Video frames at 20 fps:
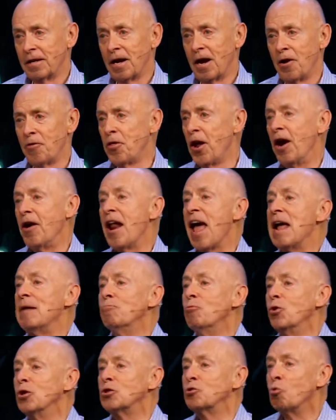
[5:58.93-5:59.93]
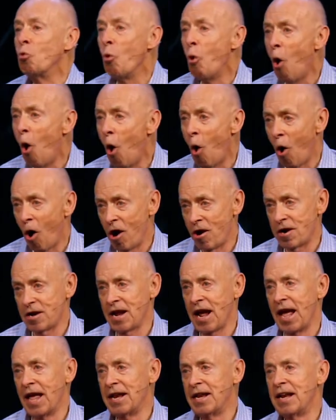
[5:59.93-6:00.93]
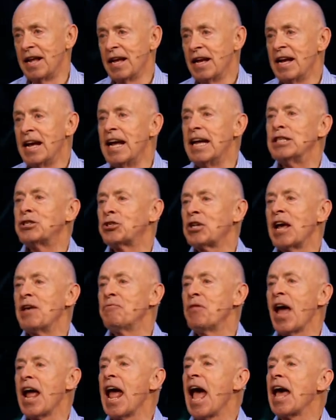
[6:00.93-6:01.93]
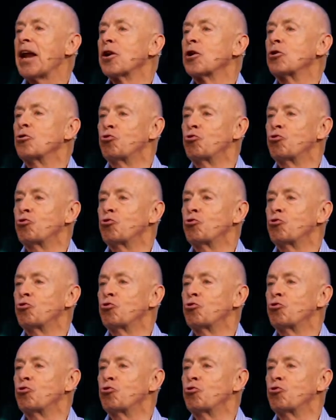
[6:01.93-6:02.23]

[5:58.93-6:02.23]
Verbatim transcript: Uh, their name was Ward, and he said they had a